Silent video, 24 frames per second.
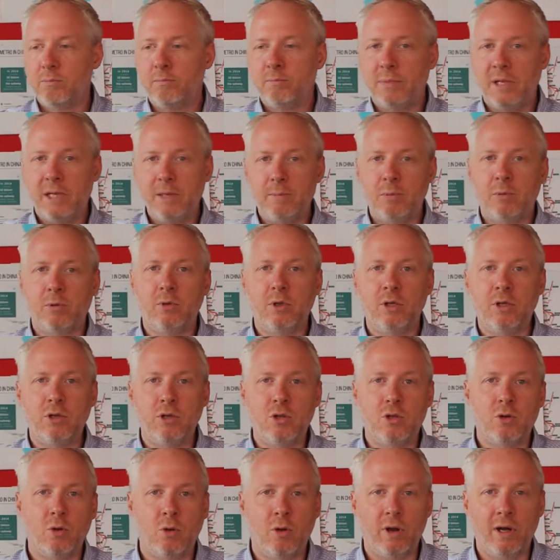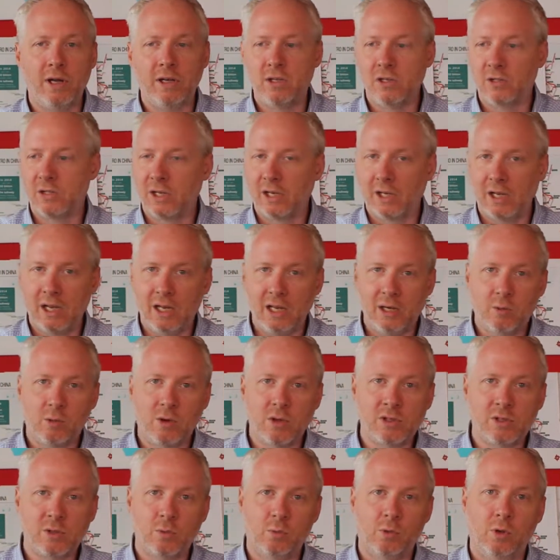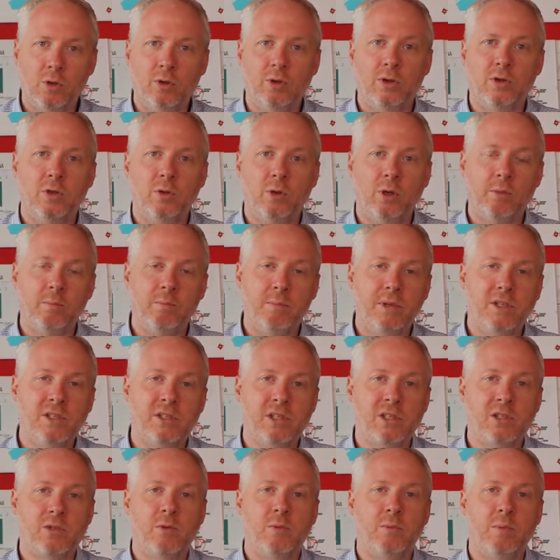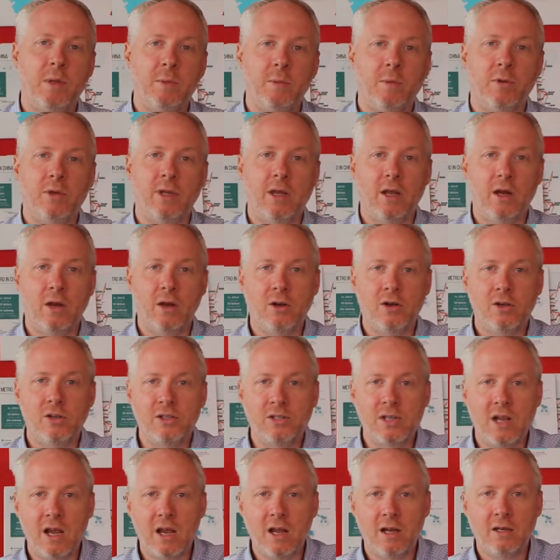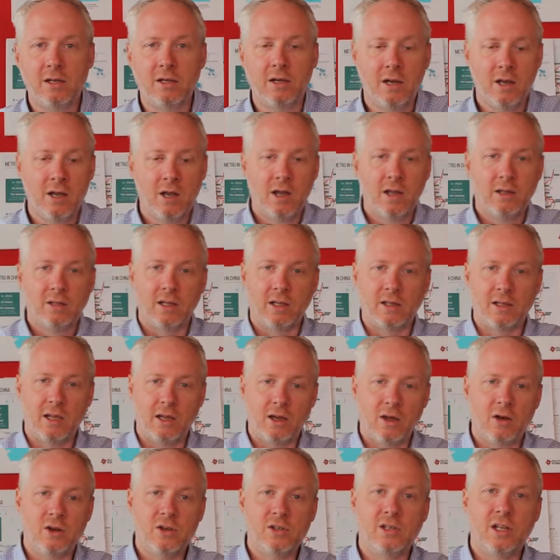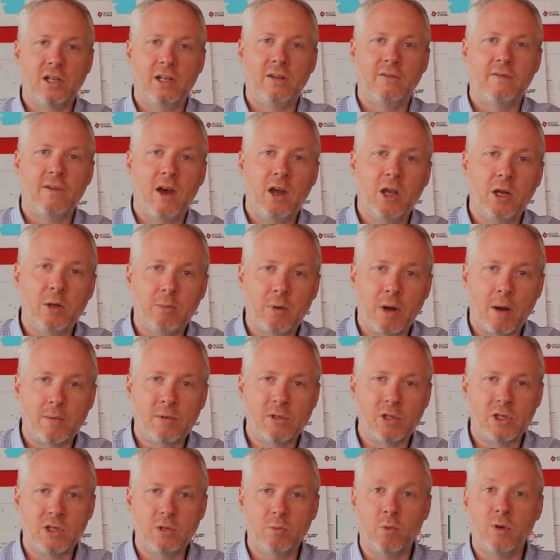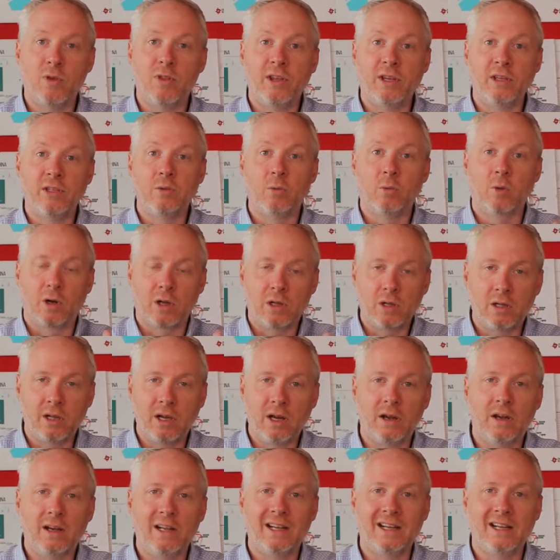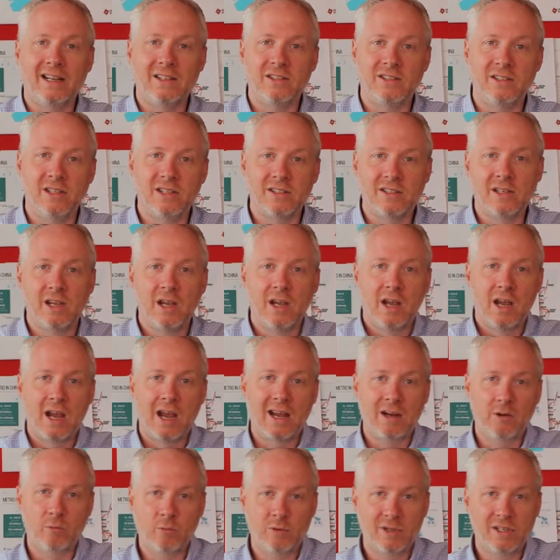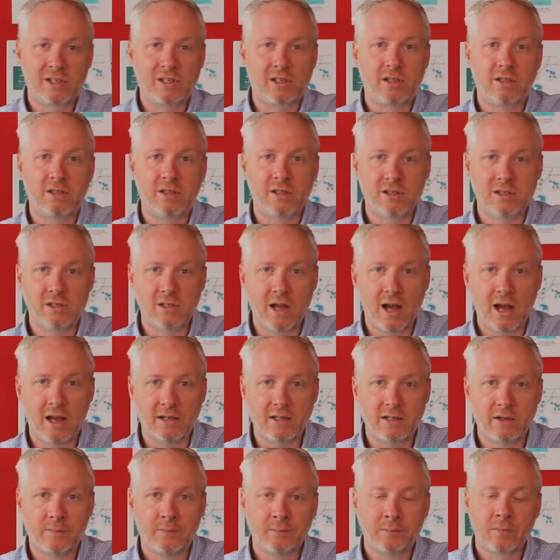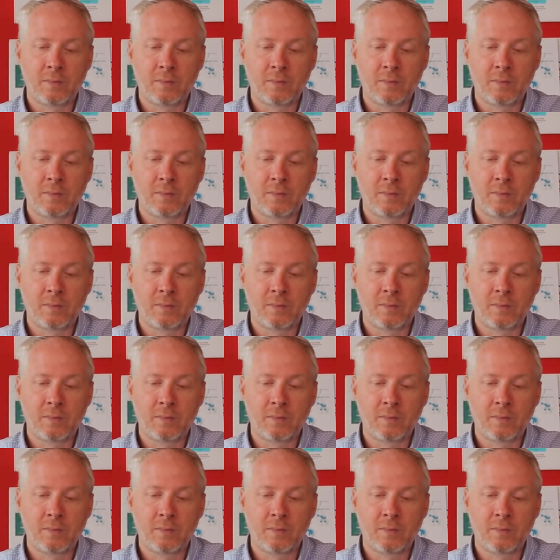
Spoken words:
People enjoy, just like anywhere else in the world, doing business with people that they understand the value proposition where clarity exists and risk does not.